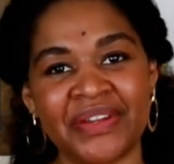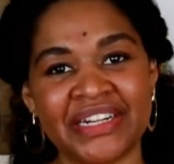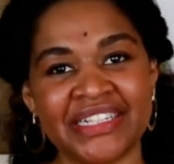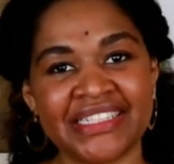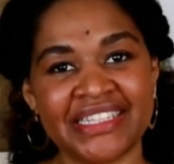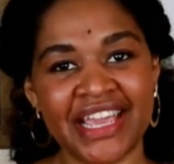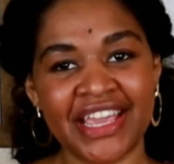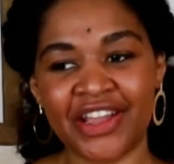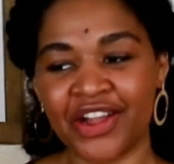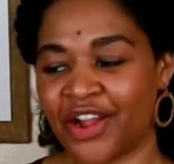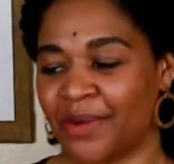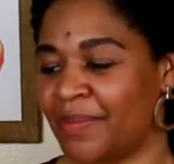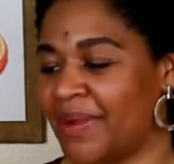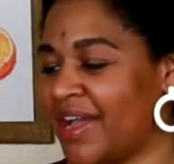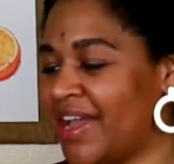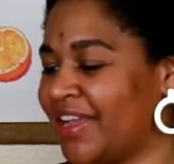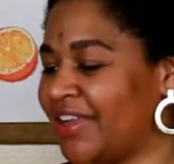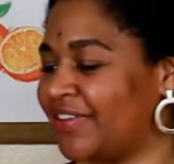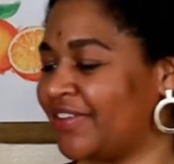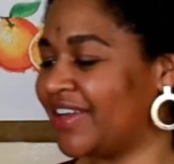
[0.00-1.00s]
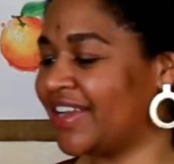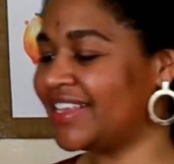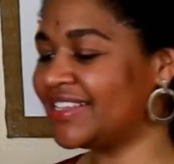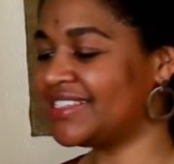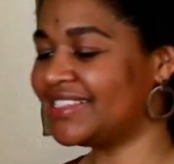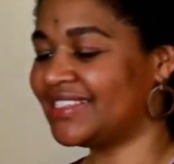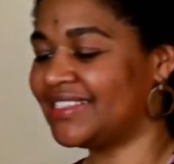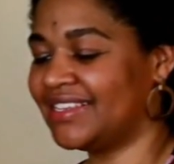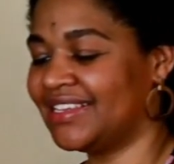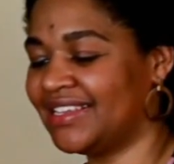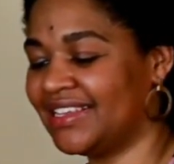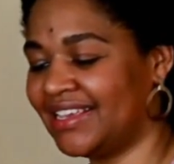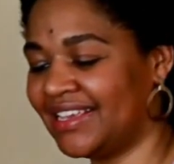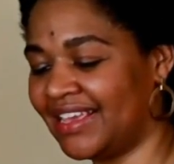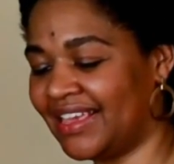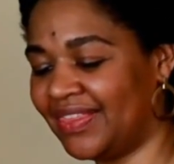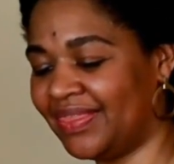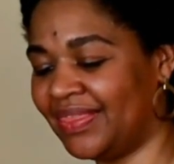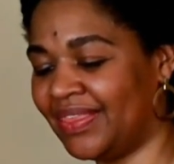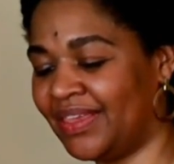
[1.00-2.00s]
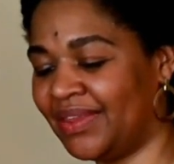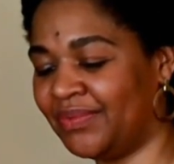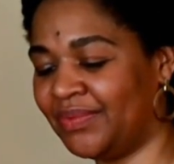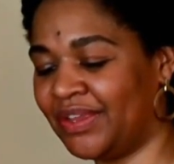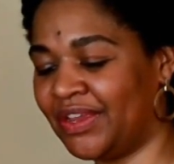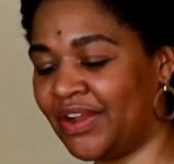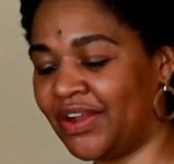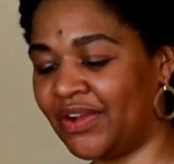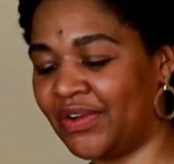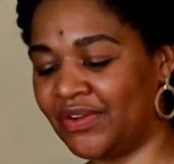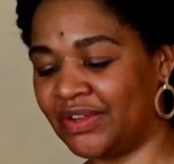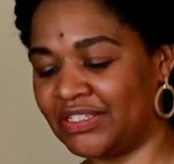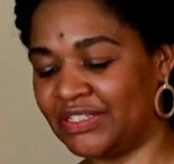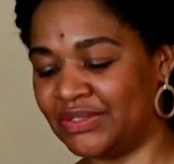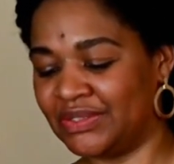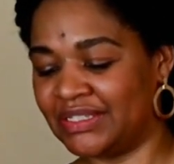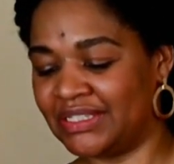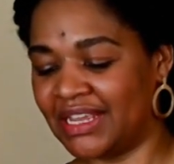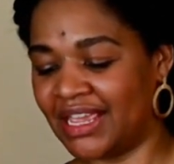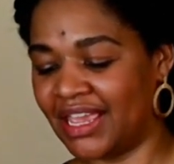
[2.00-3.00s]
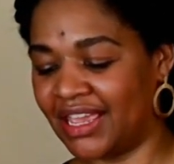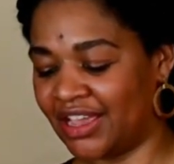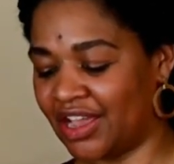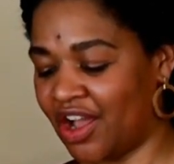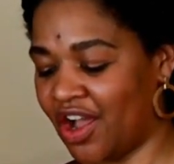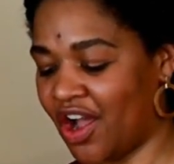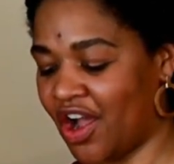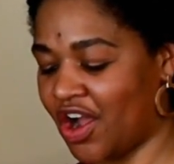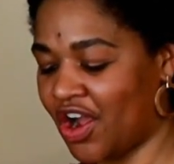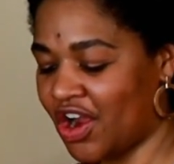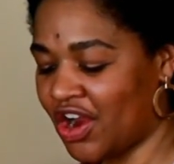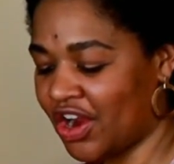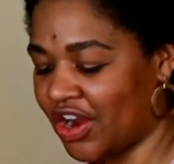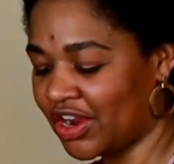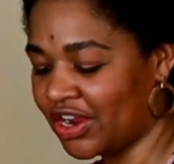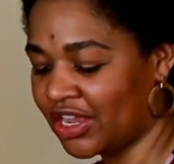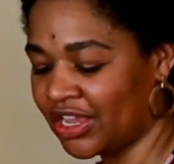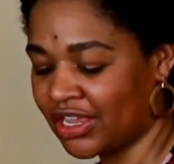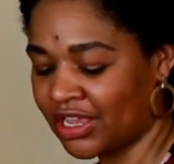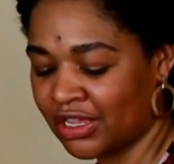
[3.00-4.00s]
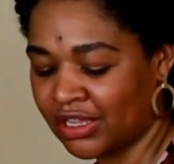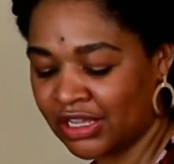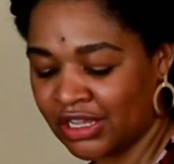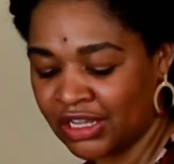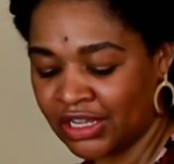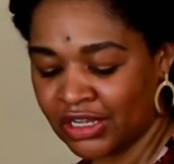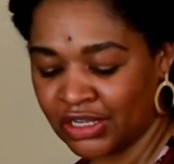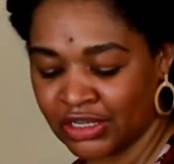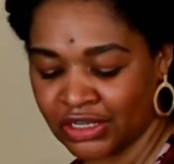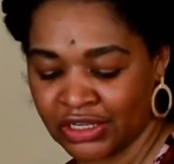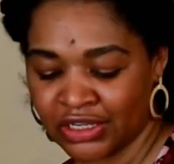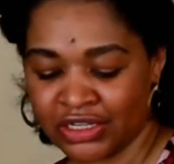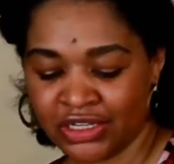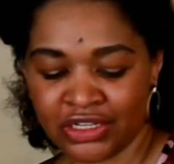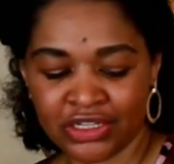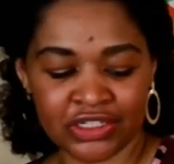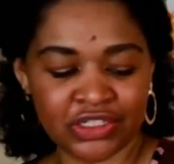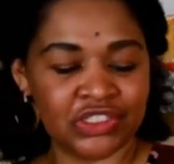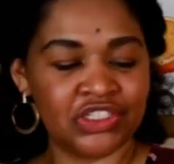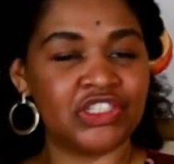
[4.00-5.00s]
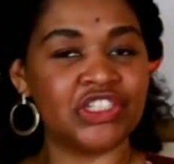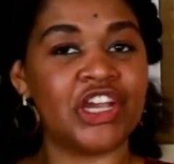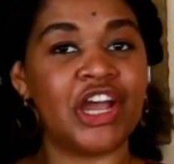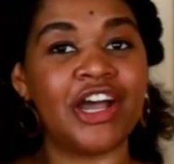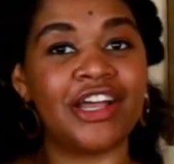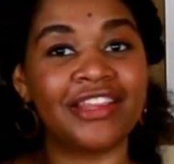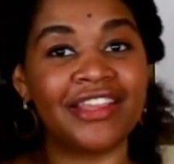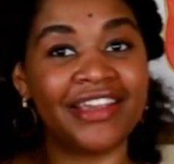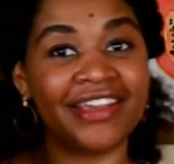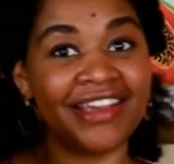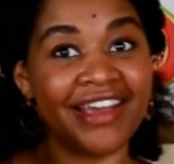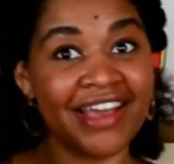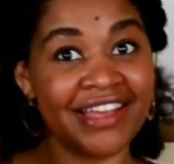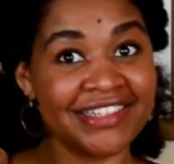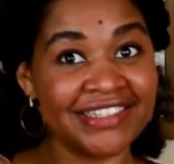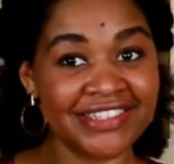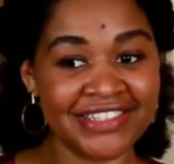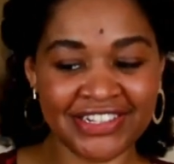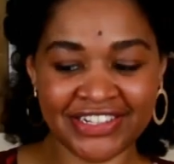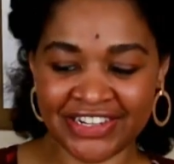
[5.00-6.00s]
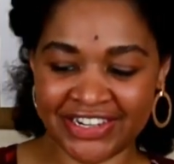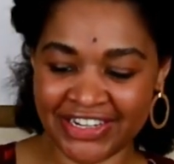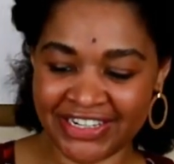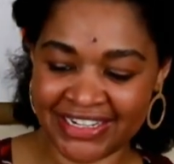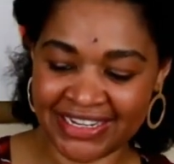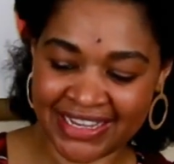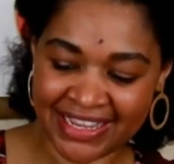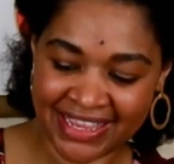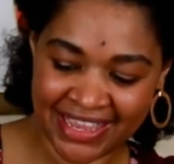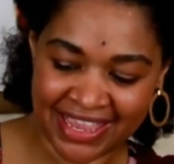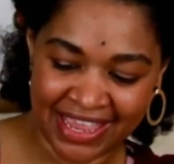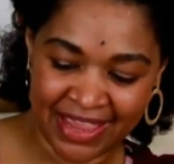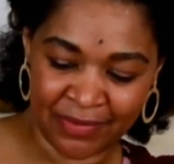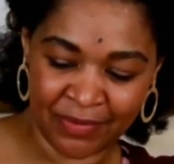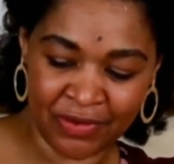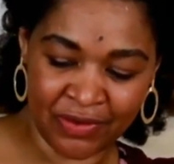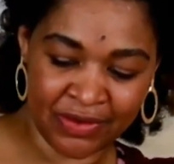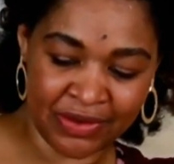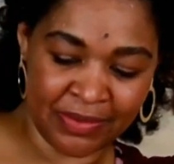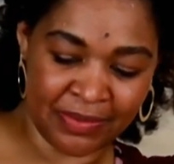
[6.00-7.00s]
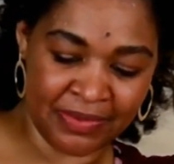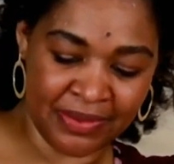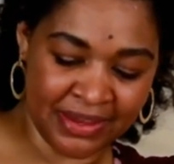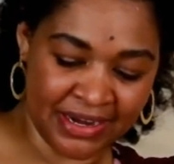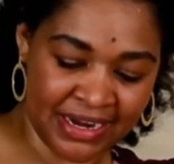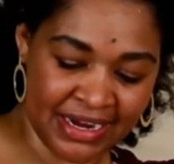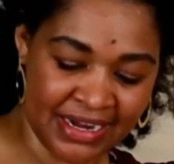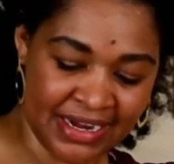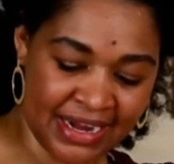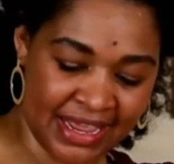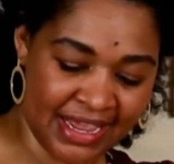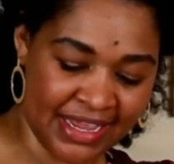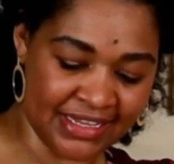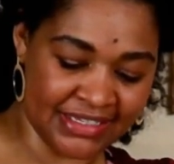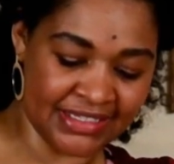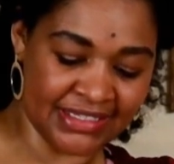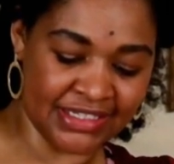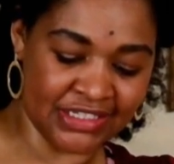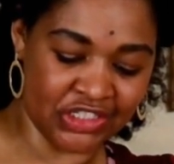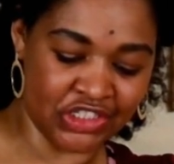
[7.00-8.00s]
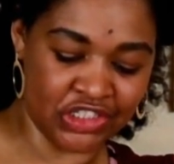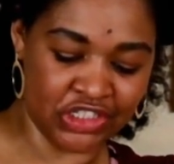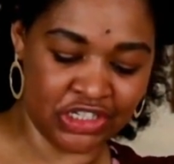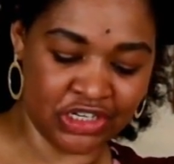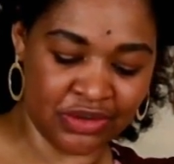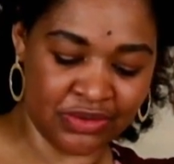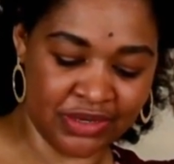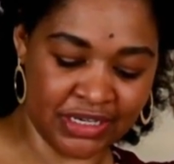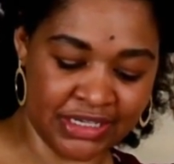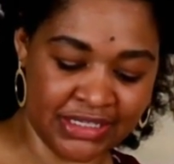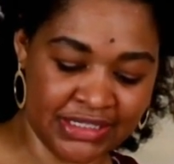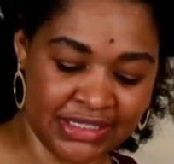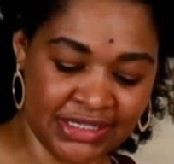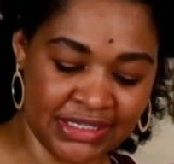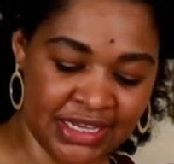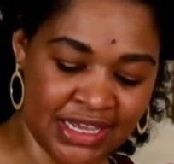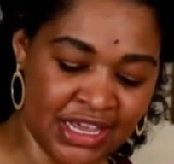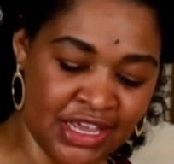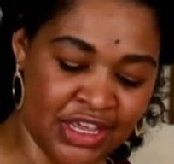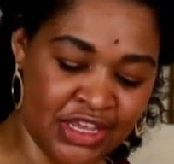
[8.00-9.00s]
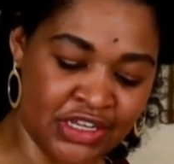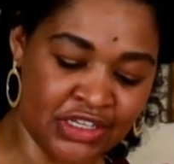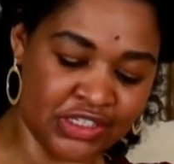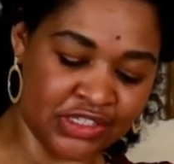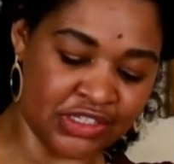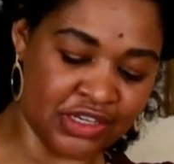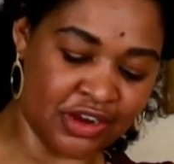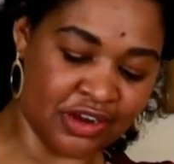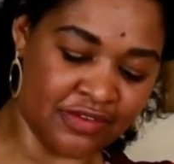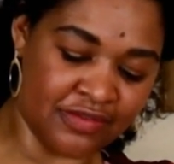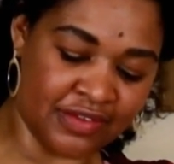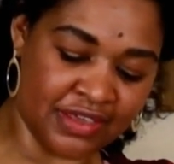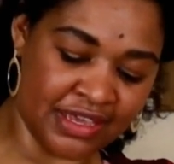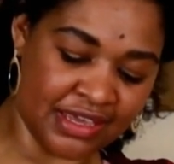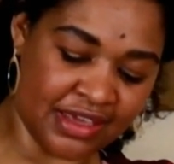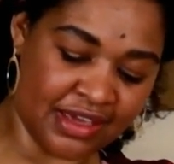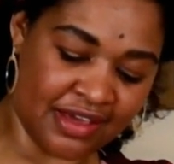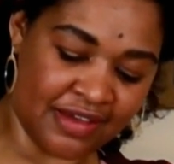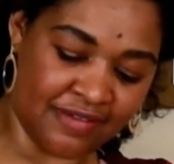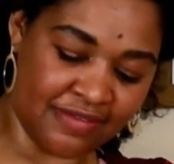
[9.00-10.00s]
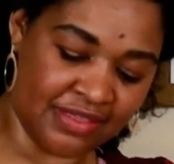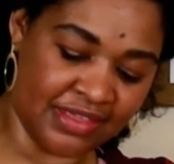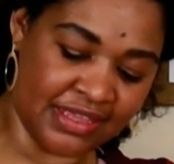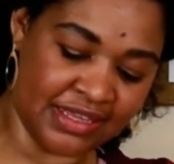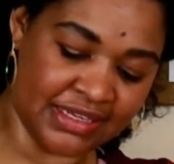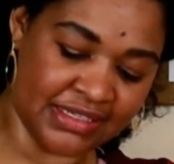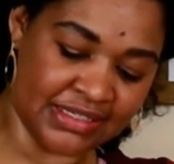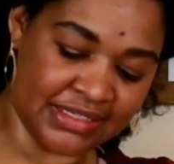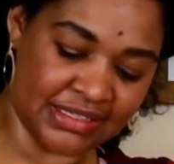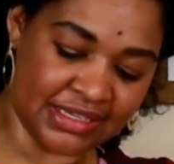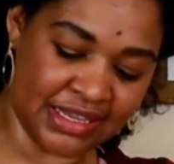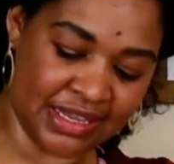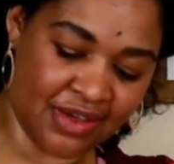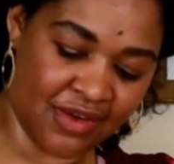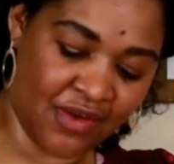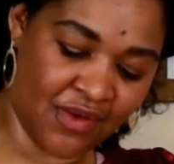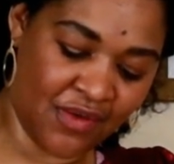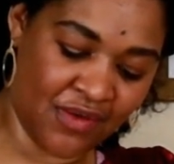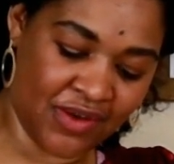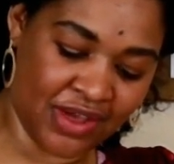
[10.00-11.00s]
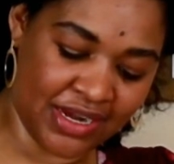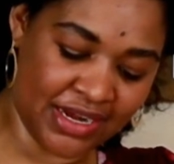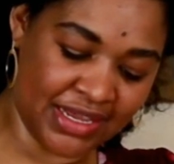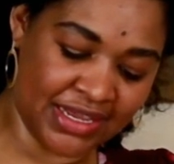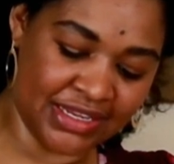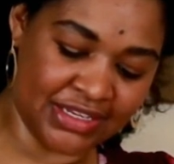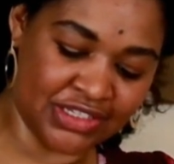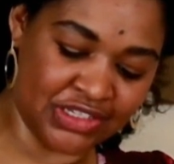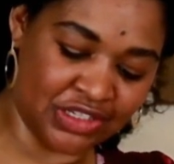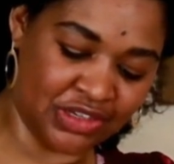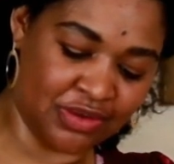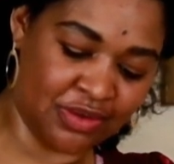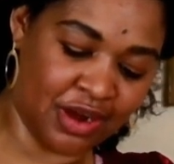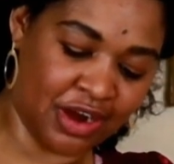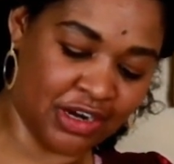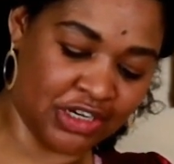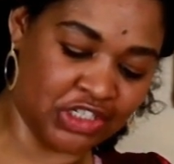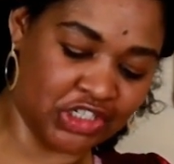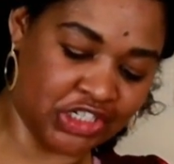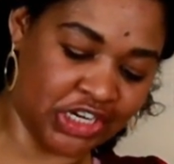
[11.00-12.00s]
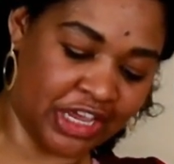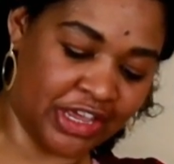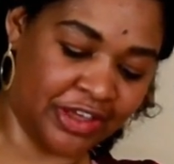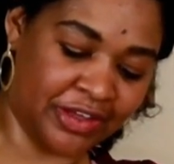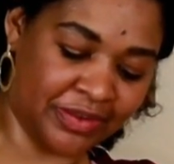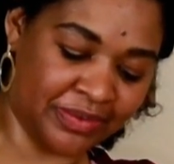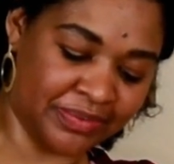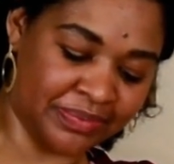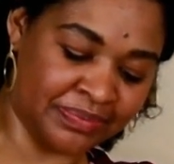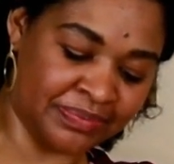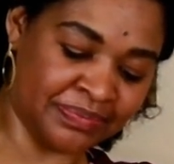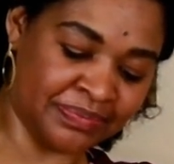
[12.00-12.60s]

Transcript: going to take our pie crust, and then we are going to take our chocolate custard, and we're going to put a nice generous serving of this on into our shell.